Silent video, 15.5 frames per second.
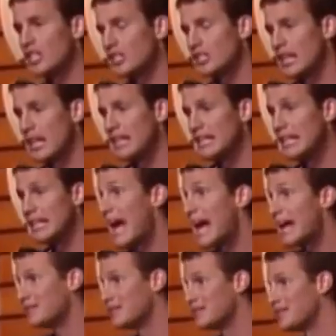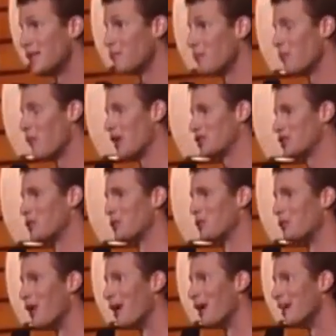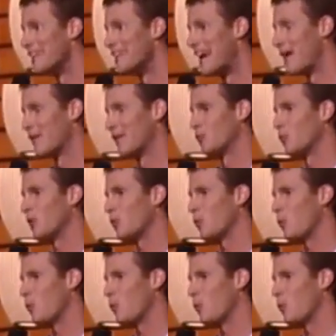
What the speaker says: she said yes, and then we watched the rundown and